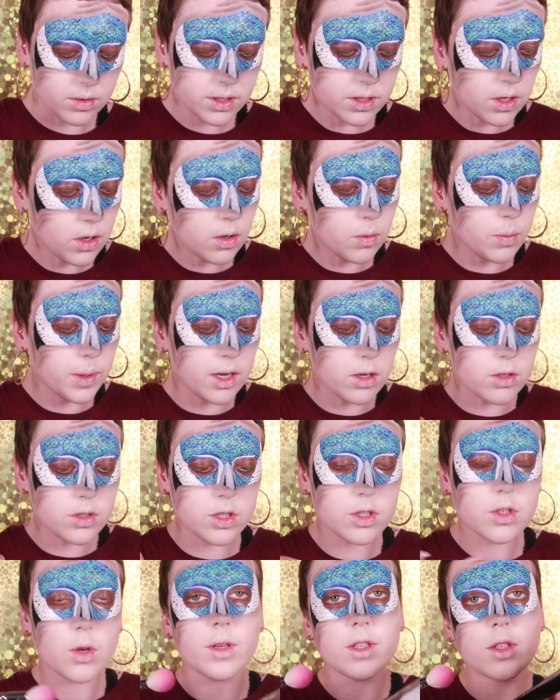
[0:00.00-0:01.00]
So we are
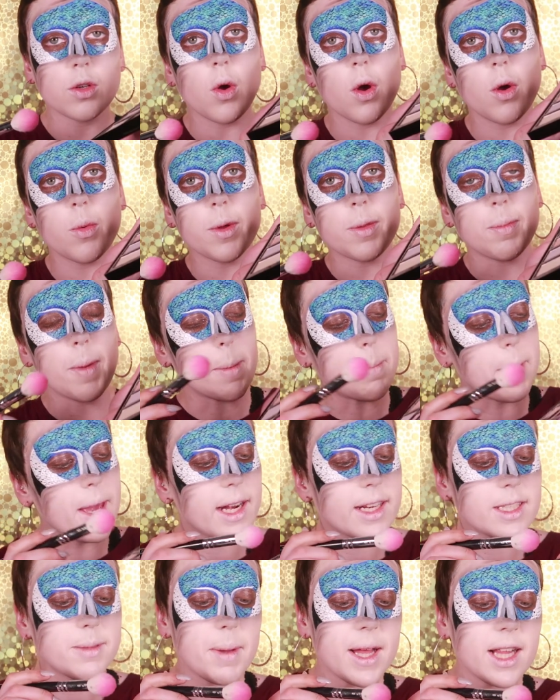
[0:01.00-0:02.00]
just going to go in with my
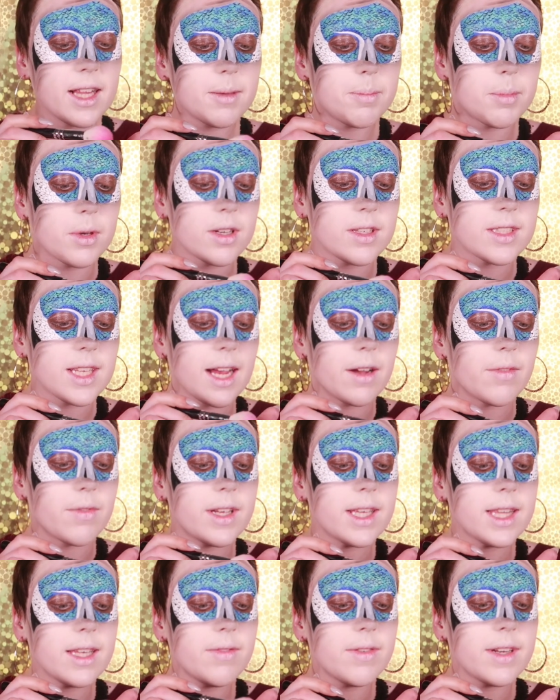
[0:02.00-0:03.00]
berries palette because I
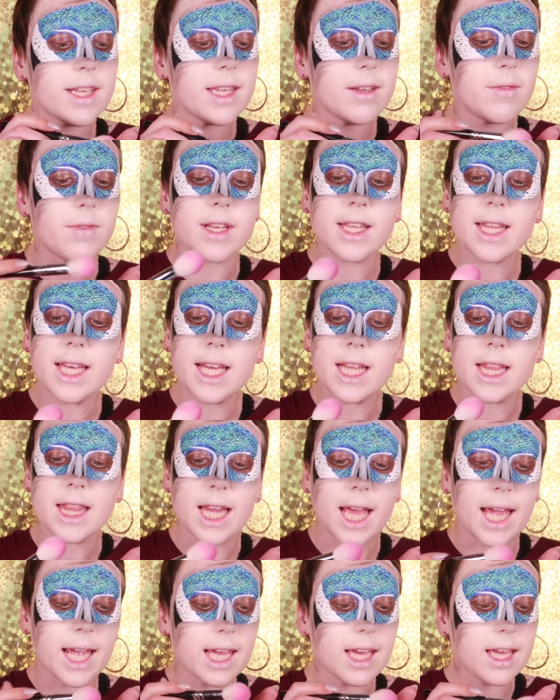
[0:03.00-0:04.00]
really, really, really
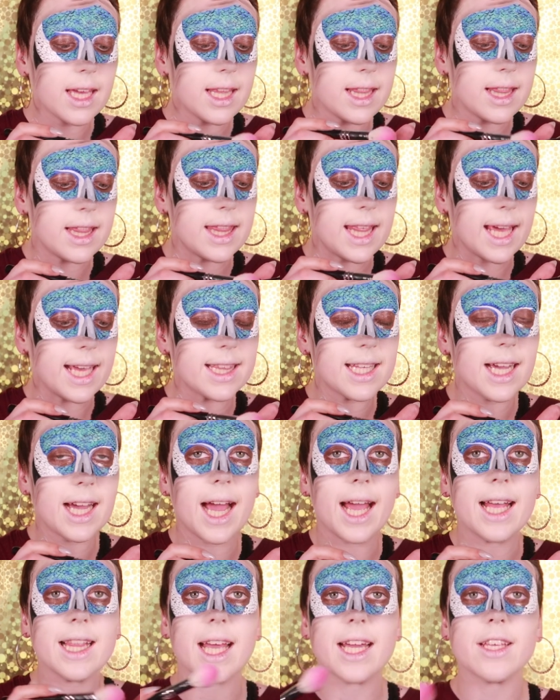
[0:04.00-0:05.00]
like that
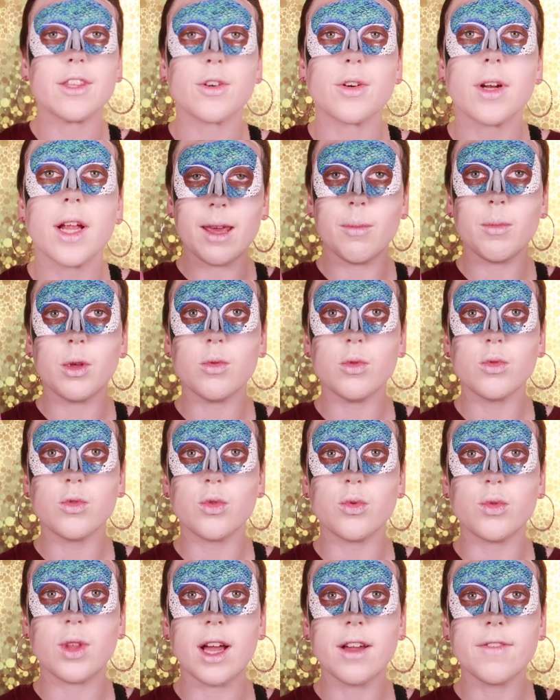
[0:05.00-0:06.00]
highlighter. And then we will
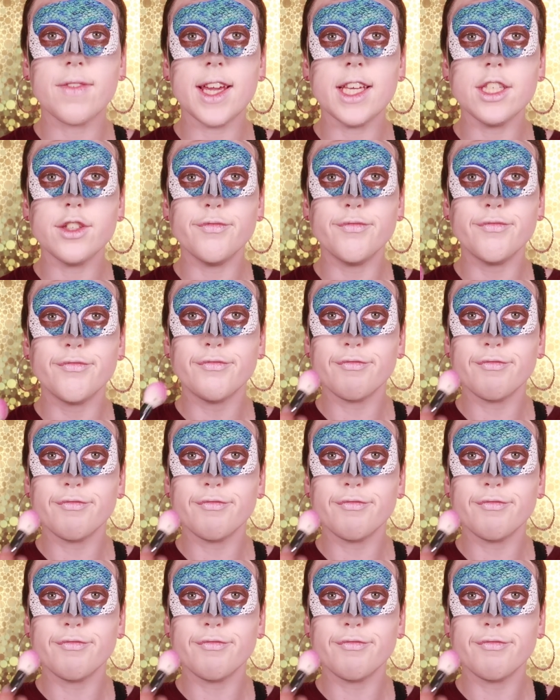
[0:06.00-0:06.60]
do dog face.